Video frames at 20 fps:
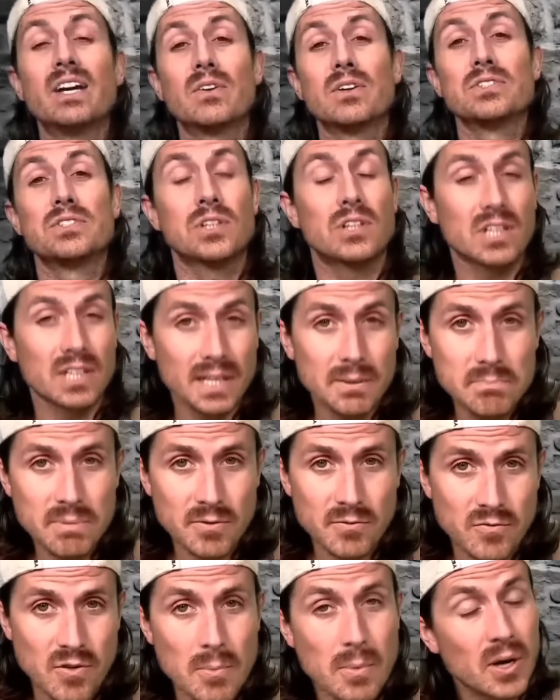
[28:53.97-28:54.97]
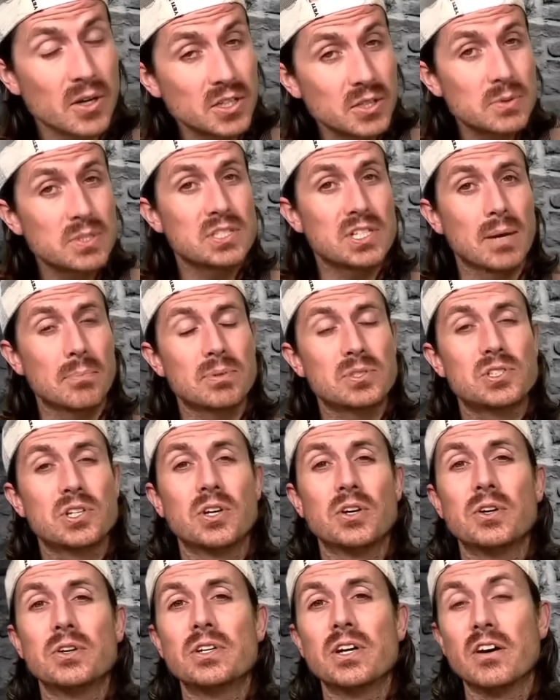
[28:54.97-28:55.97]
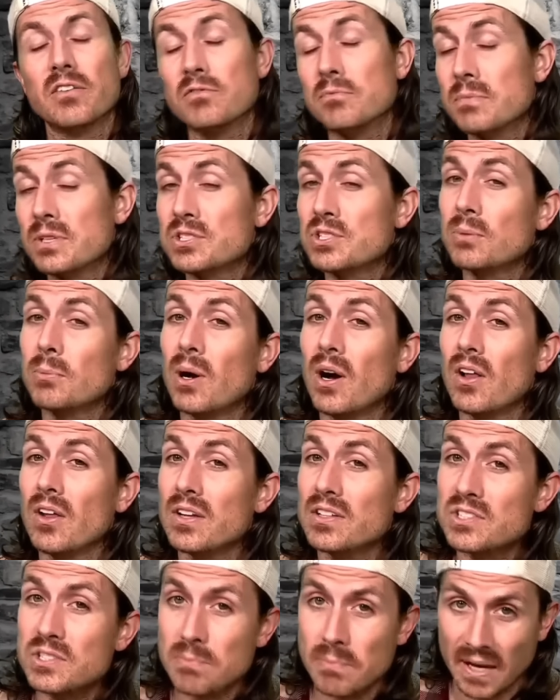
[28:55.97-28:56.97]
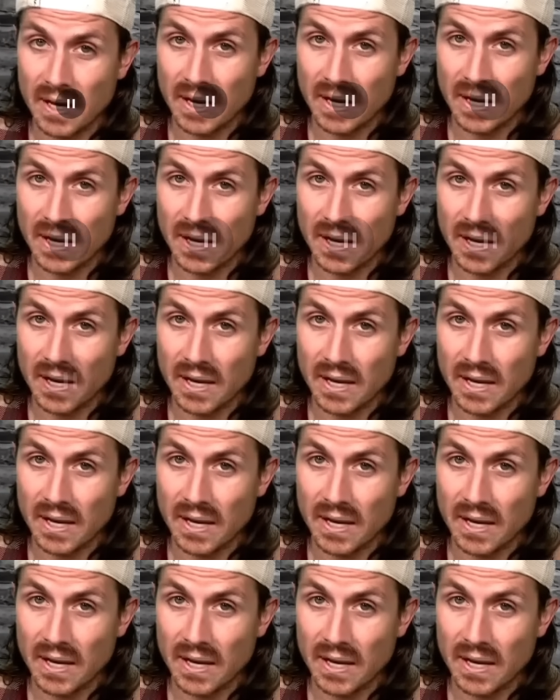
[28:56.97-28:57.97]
here is the clip from our newest episode of Mr. Ballen's Mad.